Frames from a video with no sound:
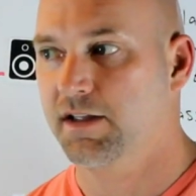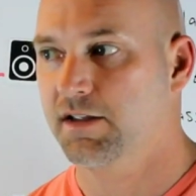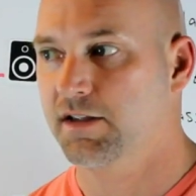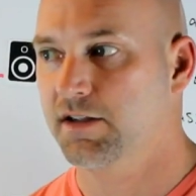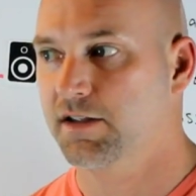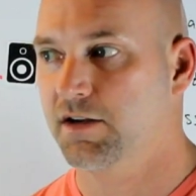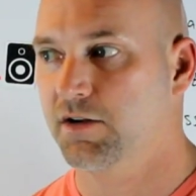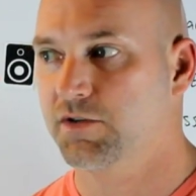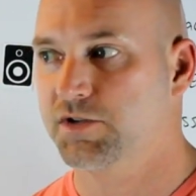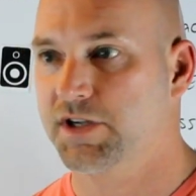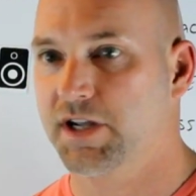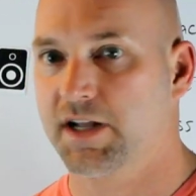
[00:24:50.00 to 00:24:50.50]

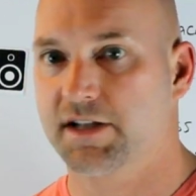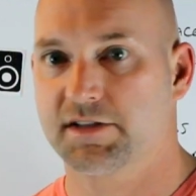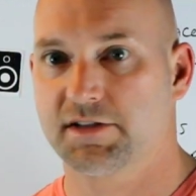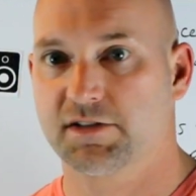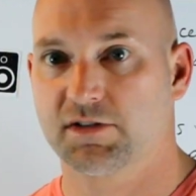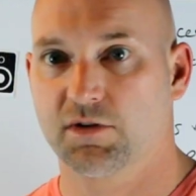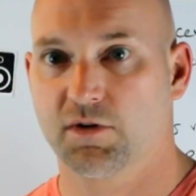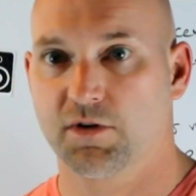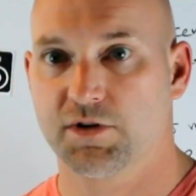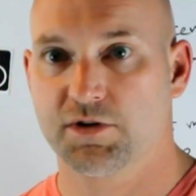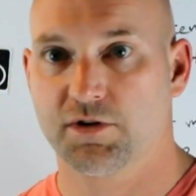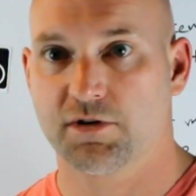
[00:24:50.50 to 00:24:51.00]
you know,
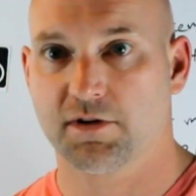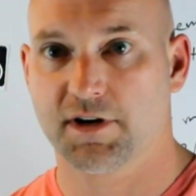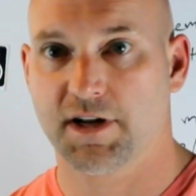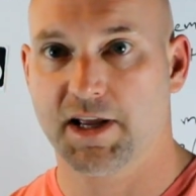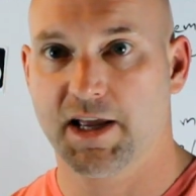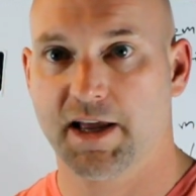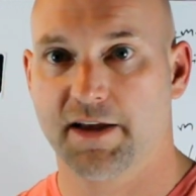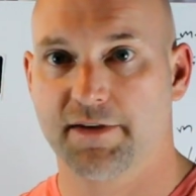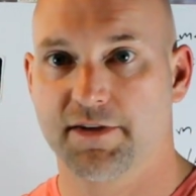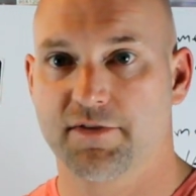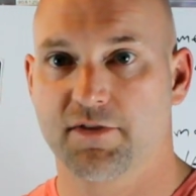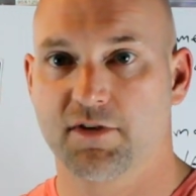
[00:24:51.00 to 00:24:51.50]
chances are you're going to
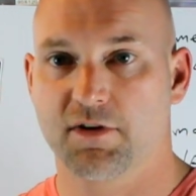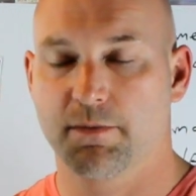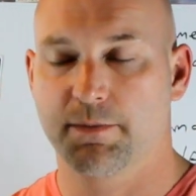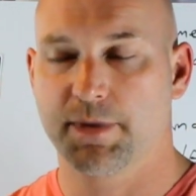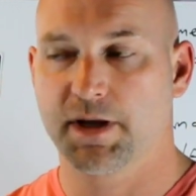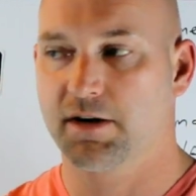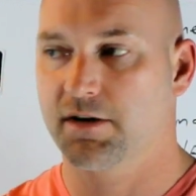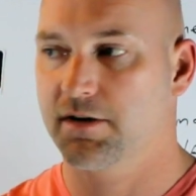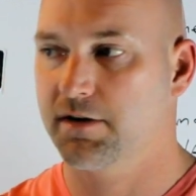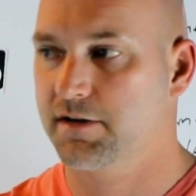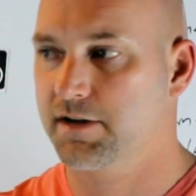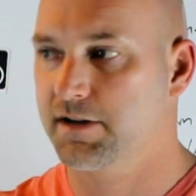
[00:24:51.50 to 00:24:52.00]
have even a
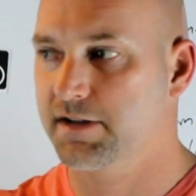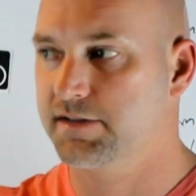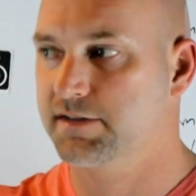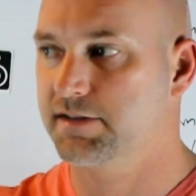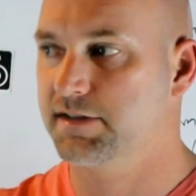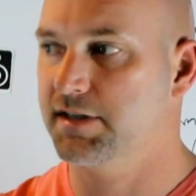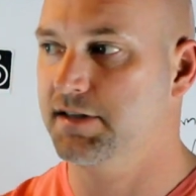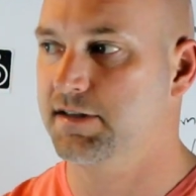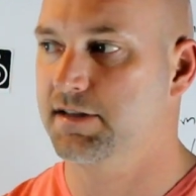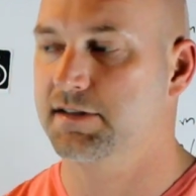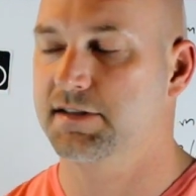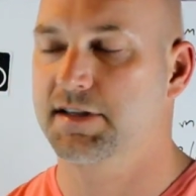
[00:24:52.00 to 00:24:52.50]
better
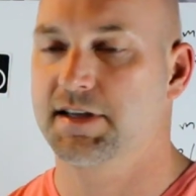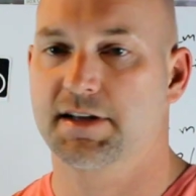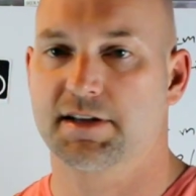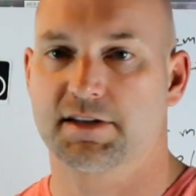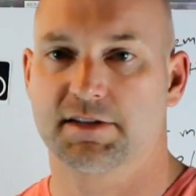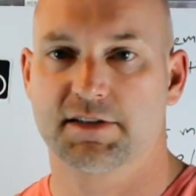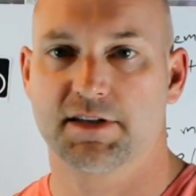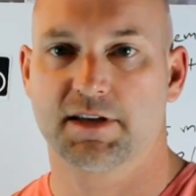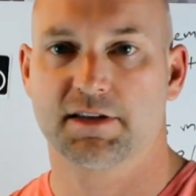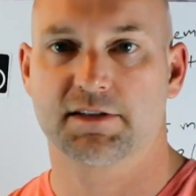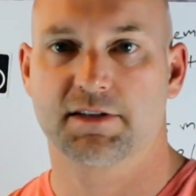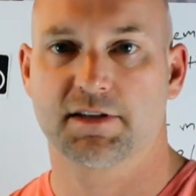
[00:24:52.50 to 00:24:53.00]
conceit to see
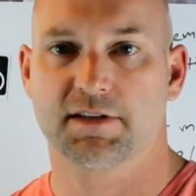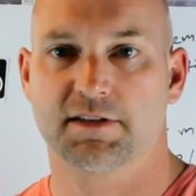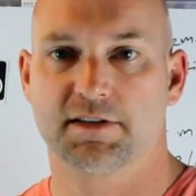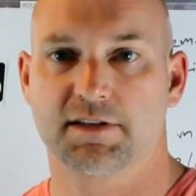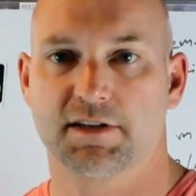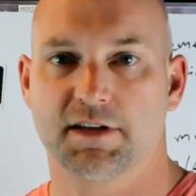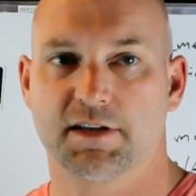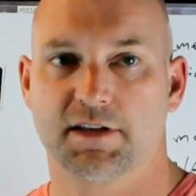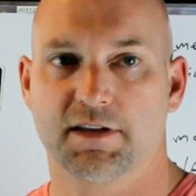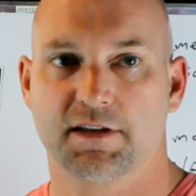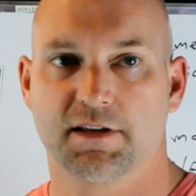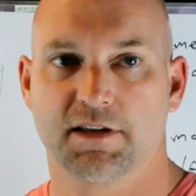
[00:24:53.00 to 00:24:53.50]

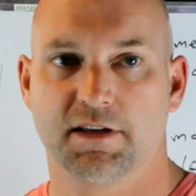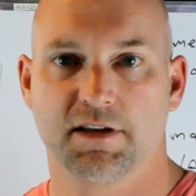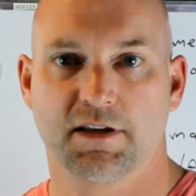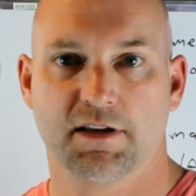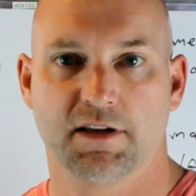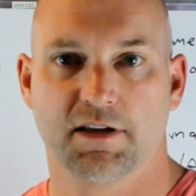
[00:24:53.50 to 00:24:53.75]
consistency,